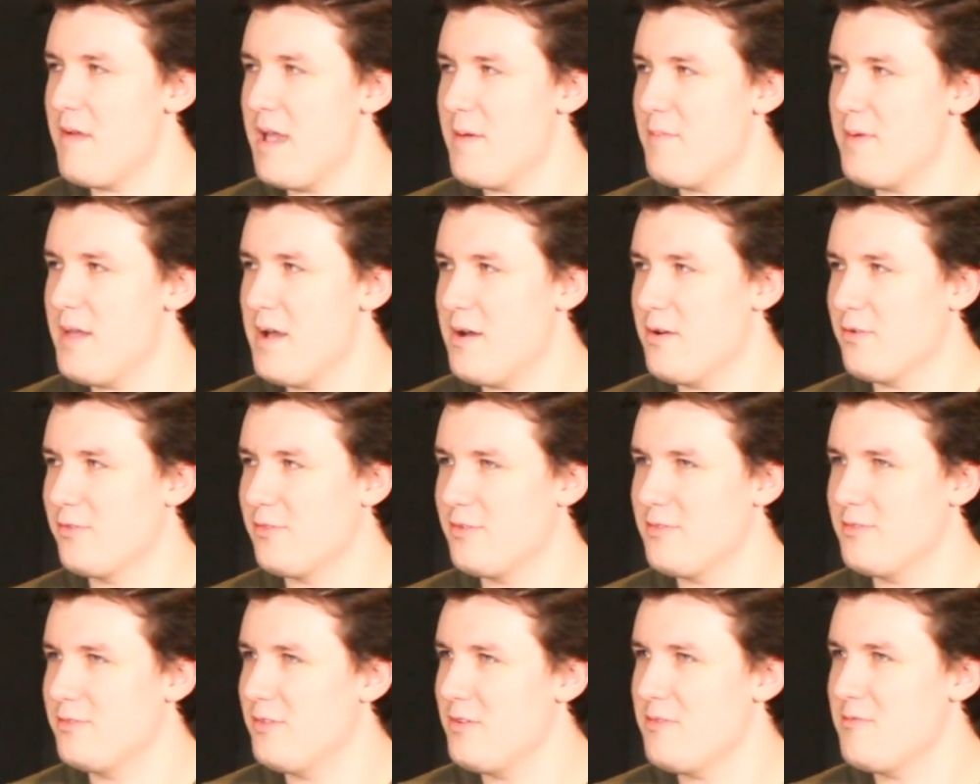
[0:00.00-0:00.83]
Maybe I
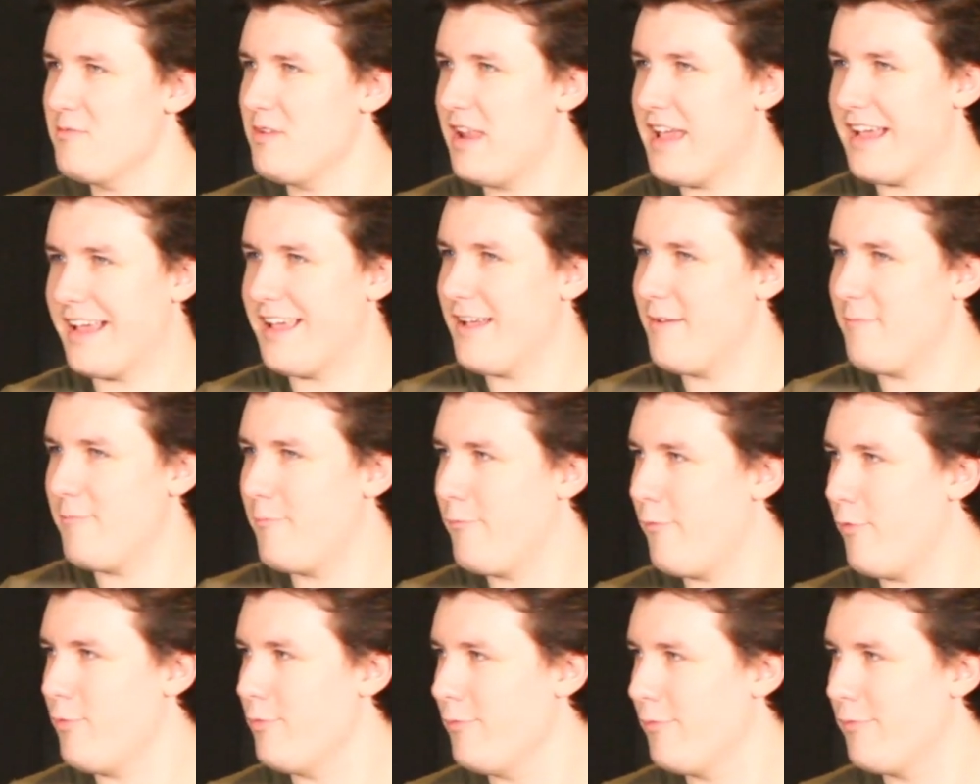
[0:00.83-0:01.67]
should do like a
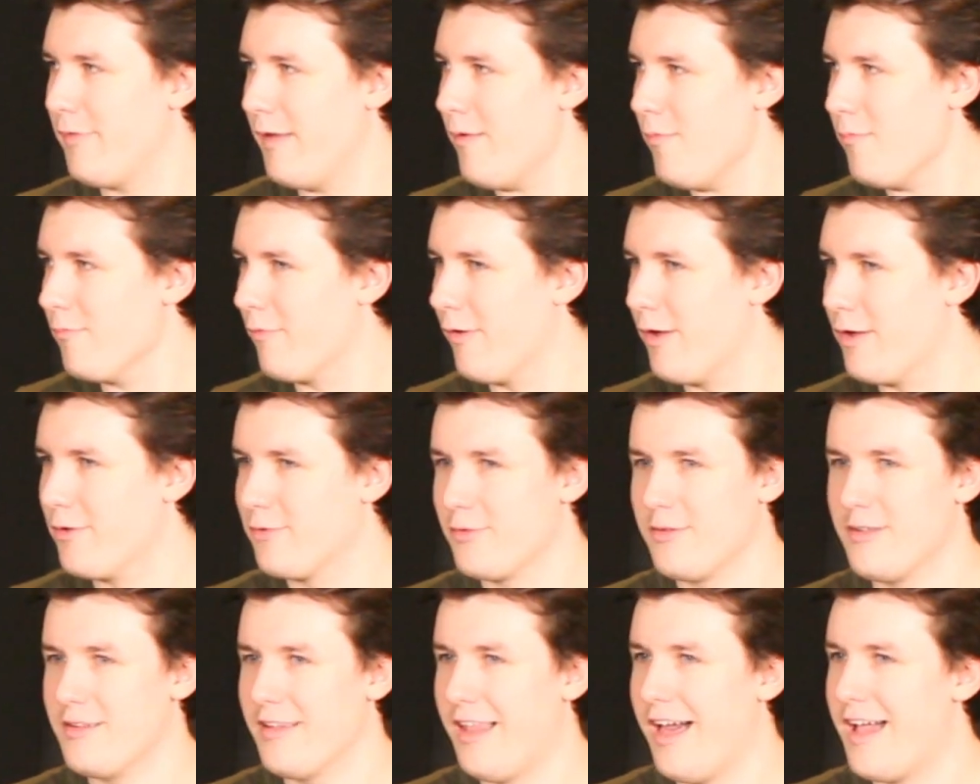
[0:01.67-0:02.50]
full film
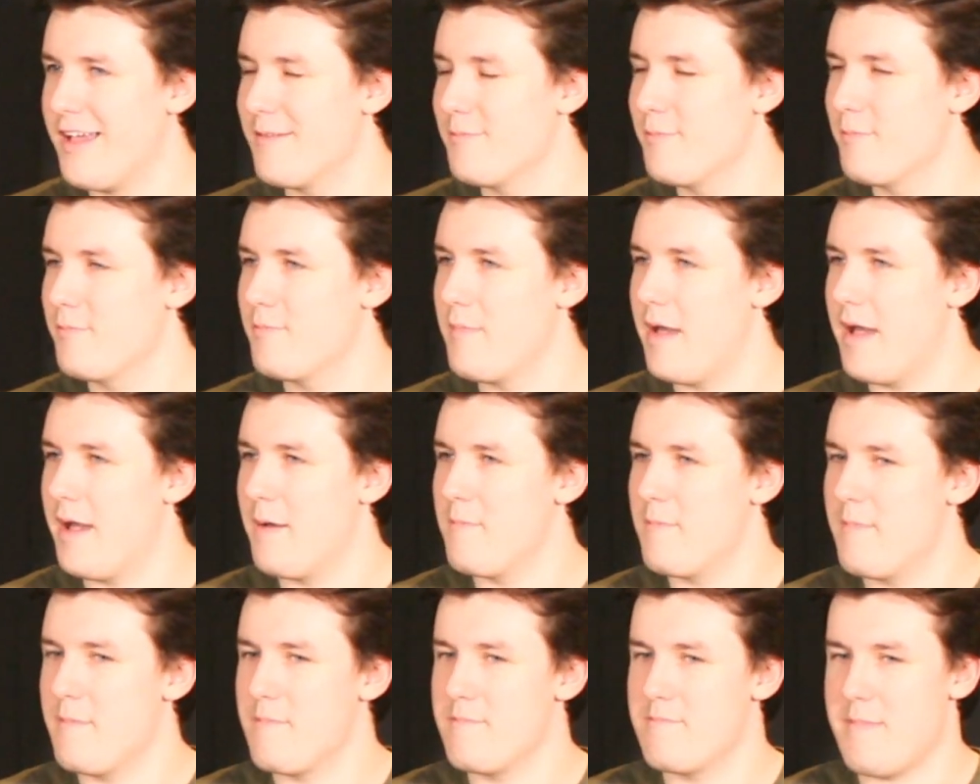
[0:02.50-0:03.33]
version and like
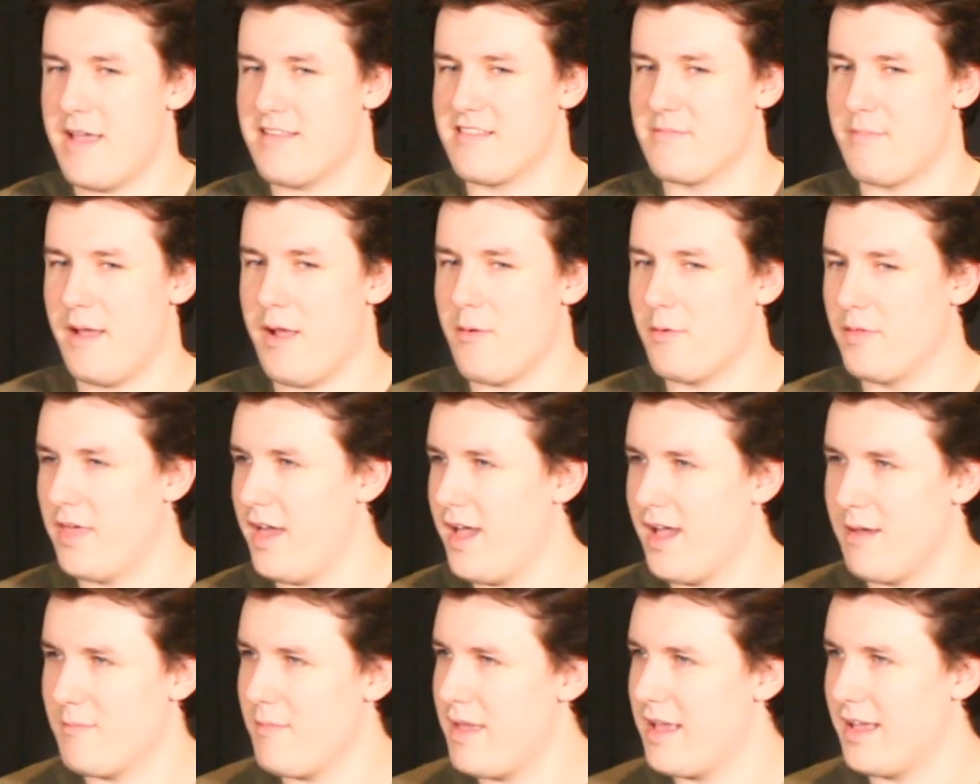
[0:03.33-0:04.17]
um, mess about with
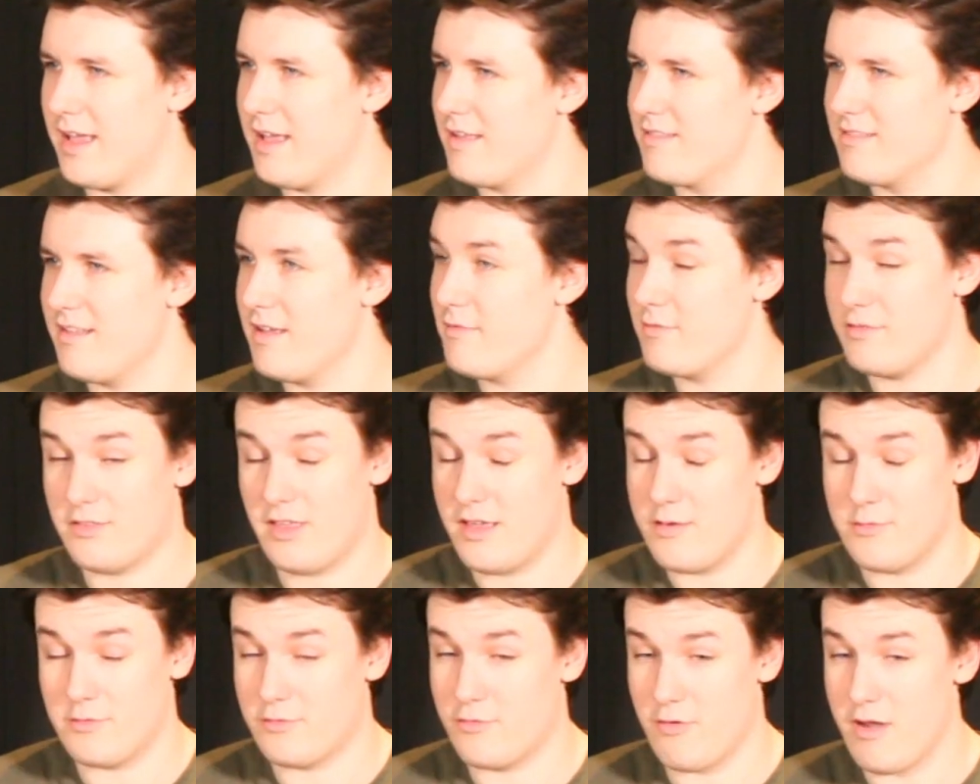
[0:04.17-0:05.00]
that, make it. It was,
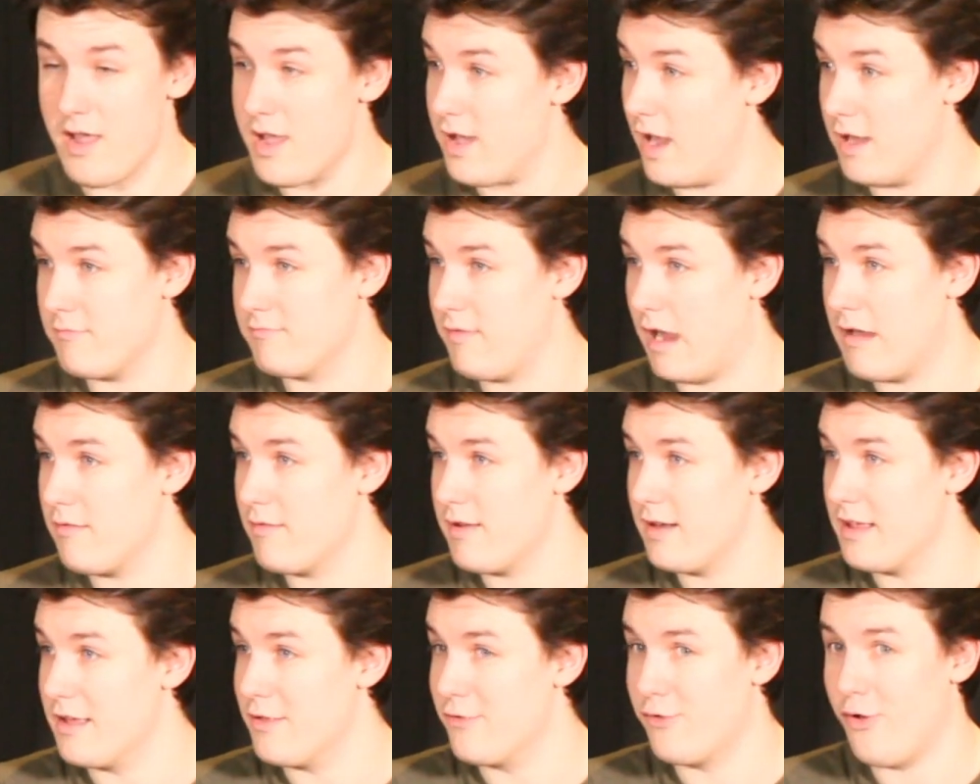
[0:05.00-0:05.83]
it was great. I, I
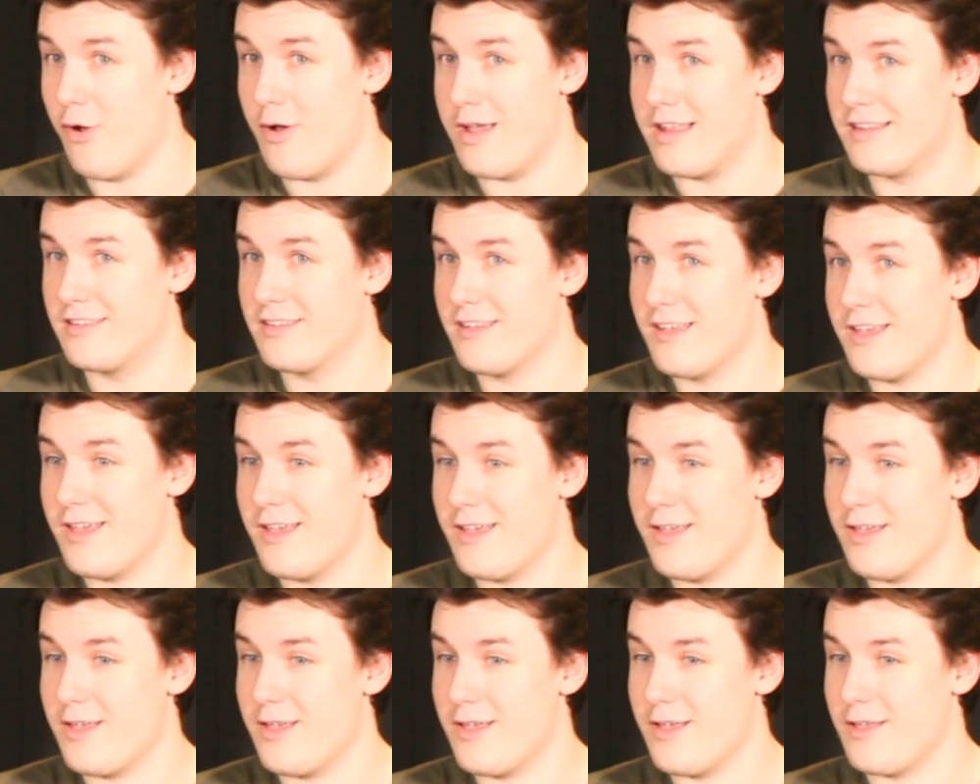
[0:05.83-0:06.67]
really enjoyed
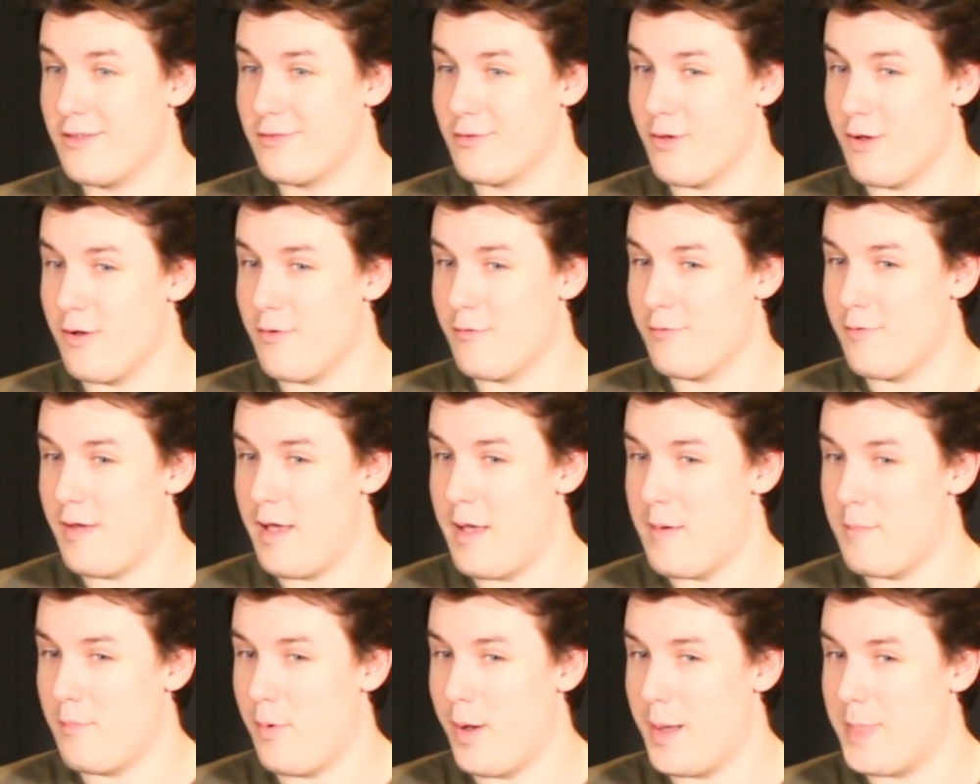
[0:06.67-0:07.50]
sort of
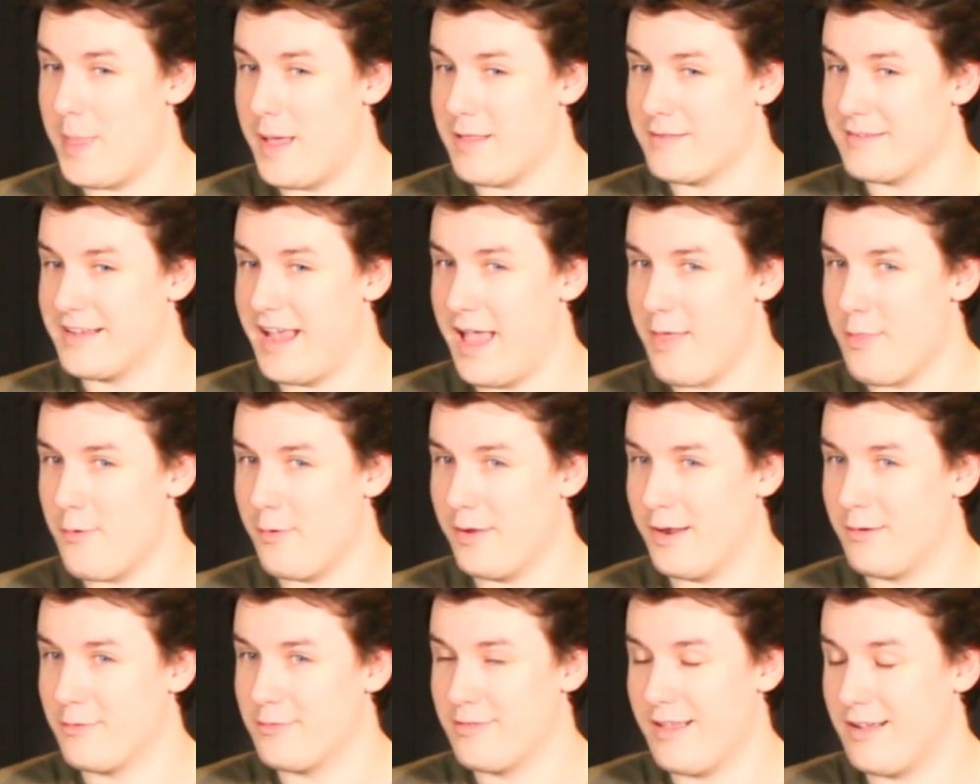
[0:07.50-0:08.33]
uh, putting that
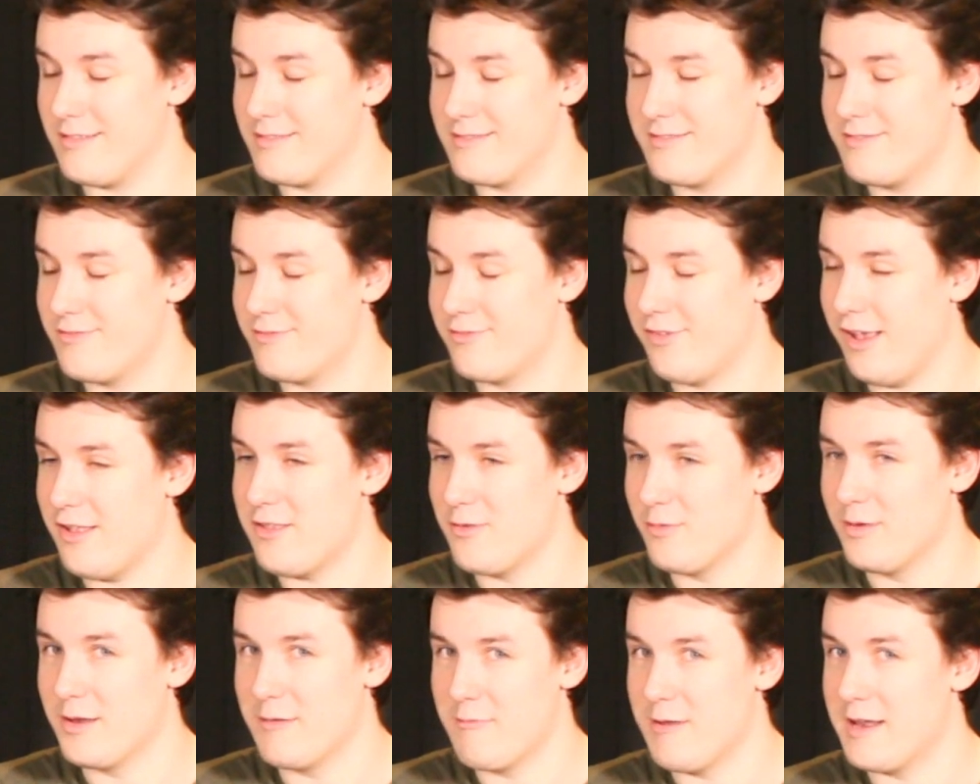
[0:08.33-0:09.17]
together, and I was I
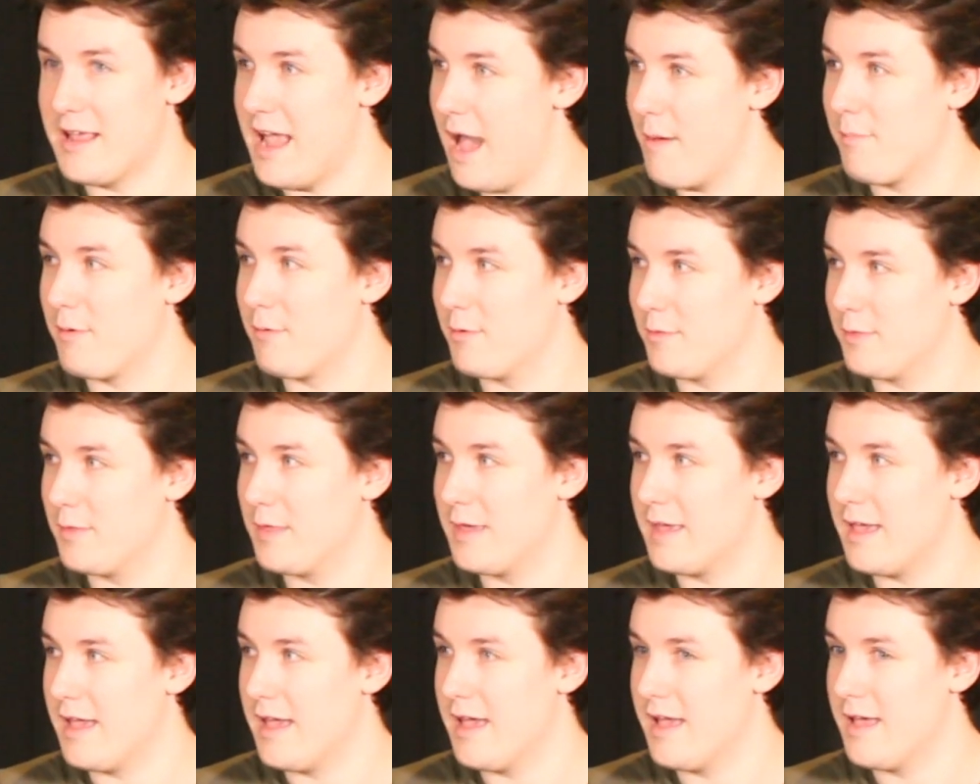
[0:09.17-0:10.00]
genuinely really happy with
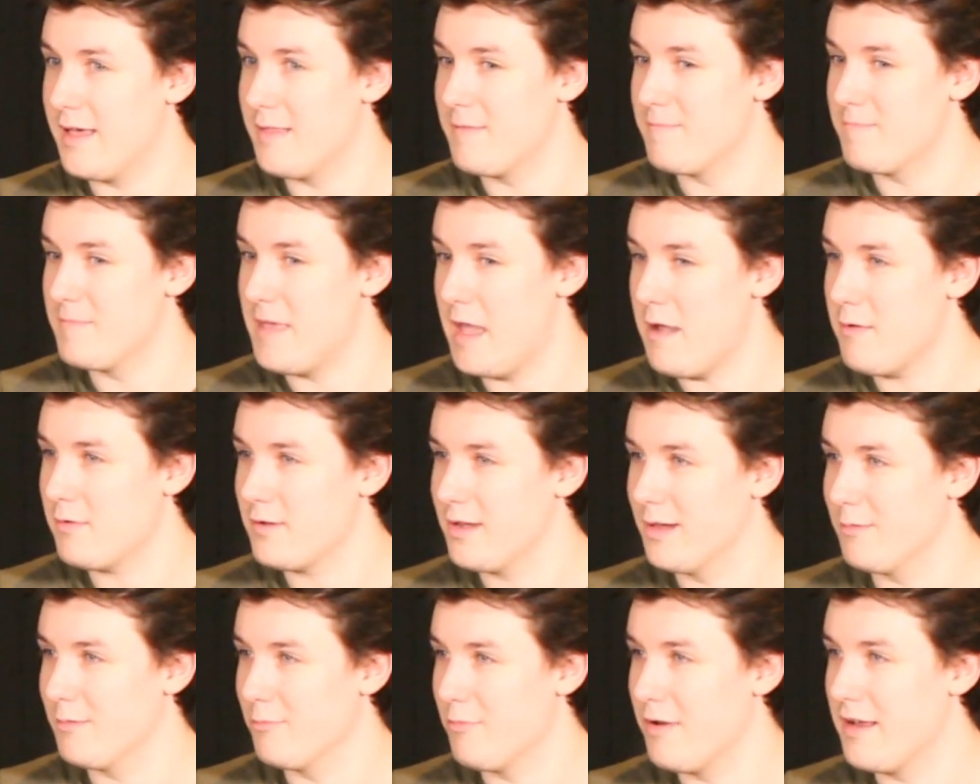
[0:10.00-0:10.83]
the uh, the
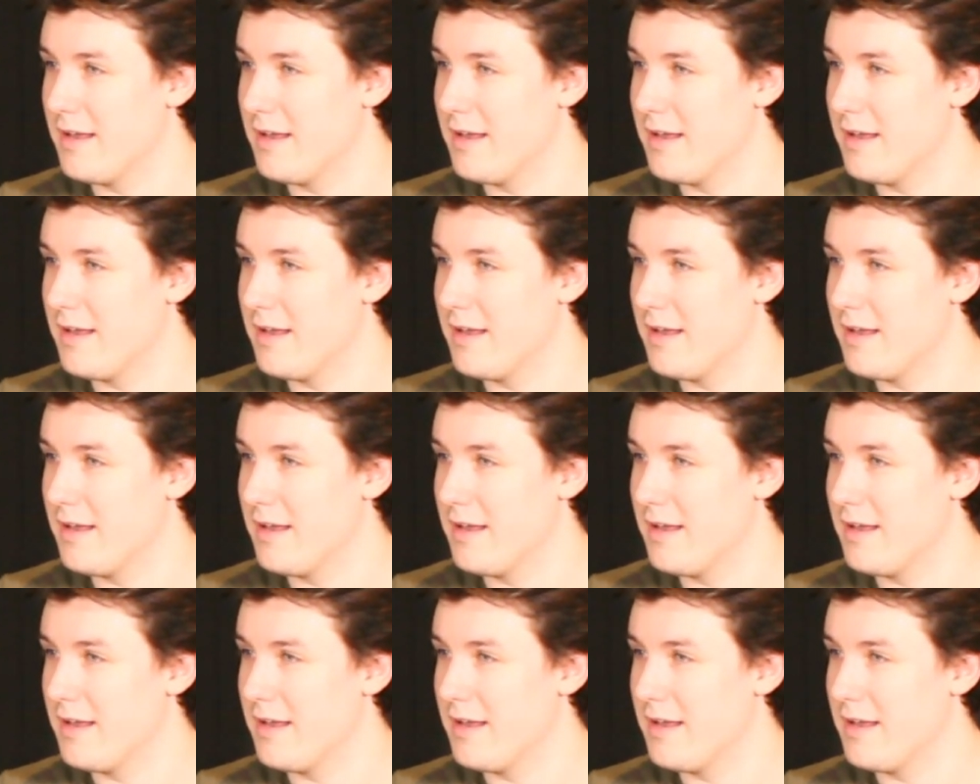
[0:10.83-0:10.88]
outcome.